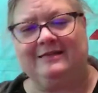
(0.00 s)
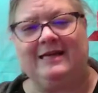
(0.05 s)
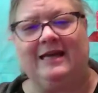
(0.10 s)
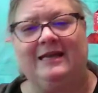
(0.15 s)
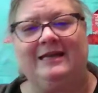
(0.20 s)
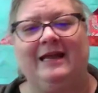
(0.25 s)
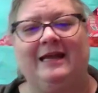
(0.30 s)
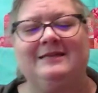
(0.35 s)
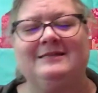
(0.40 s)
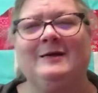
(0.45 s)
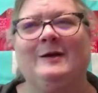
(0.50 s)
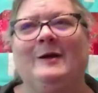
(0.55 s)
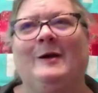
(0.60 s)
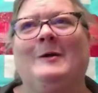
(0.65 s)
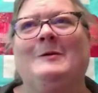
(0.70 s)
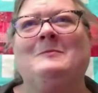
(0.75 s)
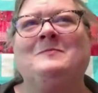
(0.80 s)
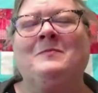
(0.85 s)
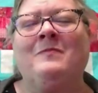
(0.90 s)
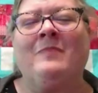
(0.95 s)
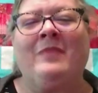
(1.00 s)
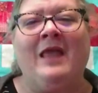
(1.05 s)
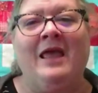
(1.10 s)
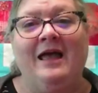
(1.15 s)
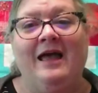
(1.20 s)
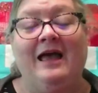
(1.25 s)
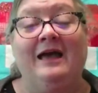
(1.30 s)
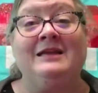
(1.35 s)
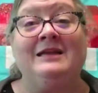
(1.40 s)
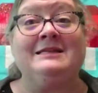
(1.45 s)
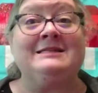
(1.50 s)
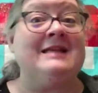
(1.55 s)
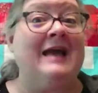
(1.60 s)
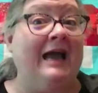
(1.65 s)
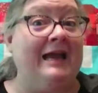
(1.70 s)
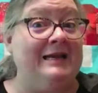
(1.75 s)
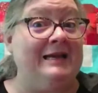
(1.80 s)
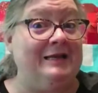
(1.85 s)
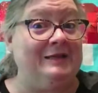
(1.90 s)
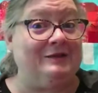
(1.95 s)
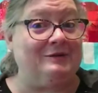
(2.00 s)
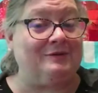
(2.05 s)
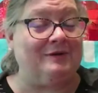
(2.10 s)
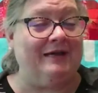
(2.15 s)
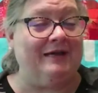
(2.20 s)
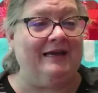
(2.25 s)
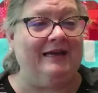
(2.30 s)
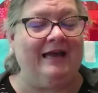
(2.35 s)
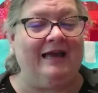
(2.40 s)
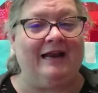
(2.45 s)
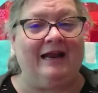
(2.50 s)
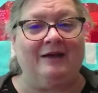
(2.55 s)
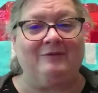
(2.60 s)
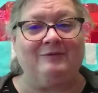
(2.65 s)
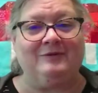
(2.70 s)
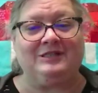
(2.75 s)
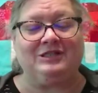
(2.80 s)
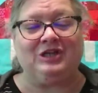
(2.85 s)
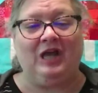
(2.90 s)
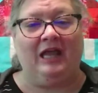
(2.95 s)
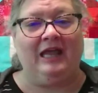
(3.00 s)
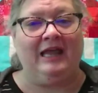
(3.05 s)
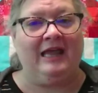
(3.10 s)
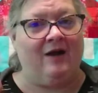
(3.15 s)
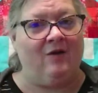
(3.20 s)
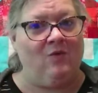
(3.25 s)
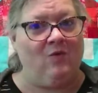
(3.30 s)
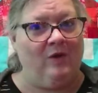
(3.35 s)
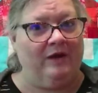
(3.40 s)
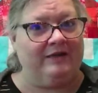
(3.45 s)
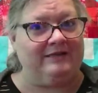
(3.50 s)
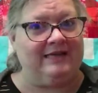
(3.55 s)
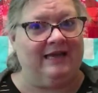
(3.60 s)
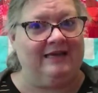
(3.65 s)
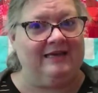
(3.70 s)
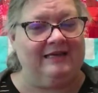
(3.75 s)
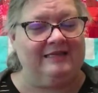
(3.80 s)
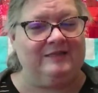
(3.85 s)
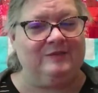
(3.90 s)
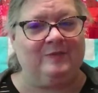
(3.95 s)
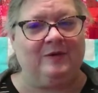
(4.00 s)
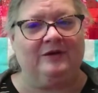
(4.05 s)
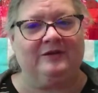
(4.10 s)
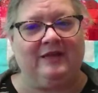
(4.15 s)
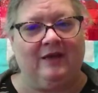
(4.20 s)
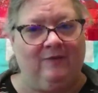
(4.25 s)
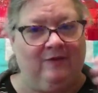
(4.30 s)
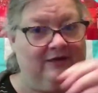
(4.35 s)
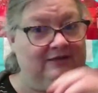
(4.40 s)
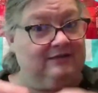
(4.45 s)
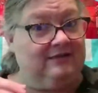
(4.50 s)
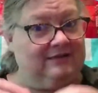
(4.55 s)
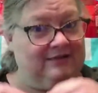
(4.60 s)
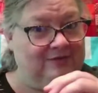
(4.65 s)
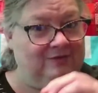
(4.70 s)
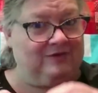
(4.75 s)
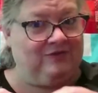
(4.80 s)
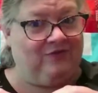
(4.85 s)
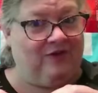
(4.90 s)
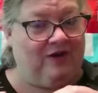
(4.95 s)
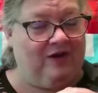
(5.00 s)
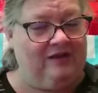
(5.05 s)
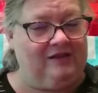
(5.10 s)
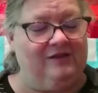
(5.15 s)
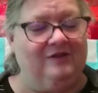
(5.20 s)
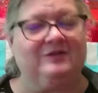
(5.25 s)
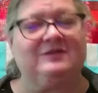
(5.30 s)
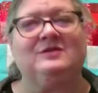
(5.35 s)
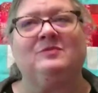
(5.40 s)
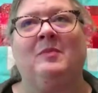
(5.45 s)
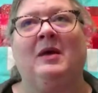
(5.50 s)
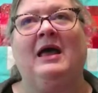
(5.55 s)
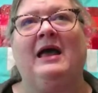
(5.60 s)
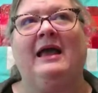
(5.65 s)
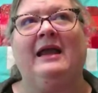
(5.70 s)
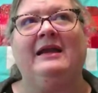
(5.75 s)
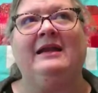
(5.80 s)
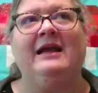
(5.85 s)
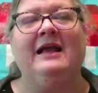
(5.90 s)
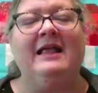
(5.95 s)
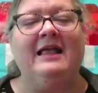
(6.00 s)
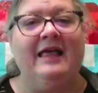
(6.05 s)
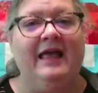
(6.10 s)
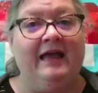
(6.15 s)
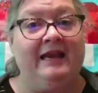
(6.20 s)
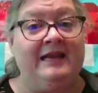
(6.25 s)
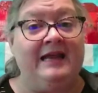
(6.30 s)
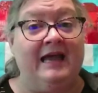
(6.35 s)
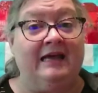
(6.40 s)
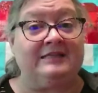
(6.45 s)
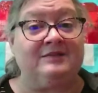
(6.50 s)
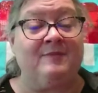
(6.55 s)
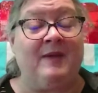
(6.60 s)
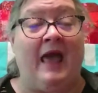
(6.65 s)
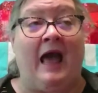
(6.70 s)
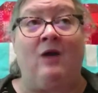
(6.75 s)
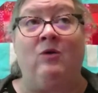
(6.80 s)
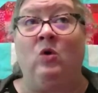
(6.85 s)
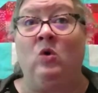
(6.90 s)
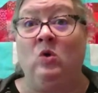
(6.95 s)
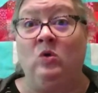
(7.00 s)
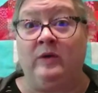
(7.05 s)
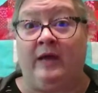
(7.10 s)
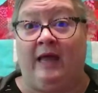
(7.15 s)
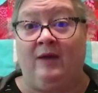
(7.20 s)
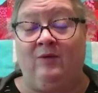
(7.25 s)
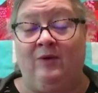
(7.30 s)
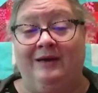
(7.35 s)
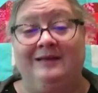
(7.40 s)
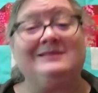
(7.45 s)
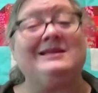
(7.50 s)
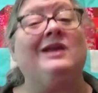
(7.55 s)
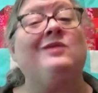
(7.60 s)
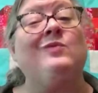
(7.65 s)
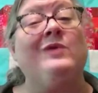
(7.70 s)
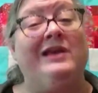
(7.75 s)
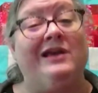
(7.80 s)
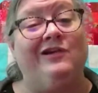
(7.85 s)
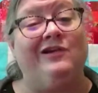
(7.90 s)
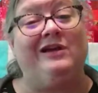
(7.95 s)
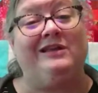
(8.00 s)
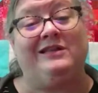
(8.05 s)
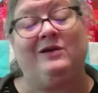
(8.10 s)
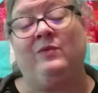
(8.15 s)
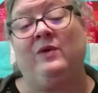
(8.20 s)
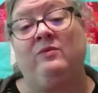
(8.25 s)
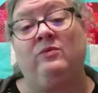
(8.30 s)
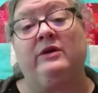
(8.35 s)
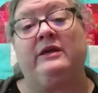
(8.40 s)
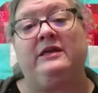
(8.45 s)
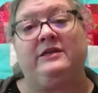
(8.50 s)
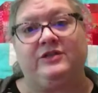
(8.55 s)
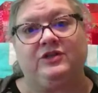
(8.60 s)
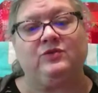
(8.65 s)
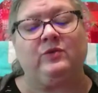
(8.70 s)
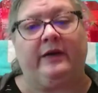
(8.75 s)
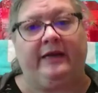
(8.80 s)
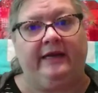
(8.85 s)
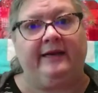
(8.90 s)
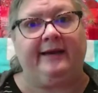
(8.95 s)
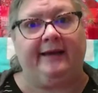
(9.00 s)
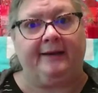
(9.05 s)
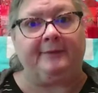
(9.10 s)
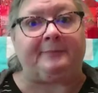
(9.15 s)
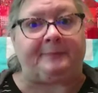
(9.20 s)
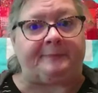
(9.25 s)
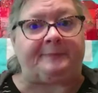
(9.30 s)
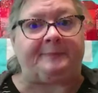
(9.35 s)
10 days ago, and he's 93. And I was checking out what day his birthday was, because it was very close to mine. And he asked me how old I was, and we agreed that we were each 29.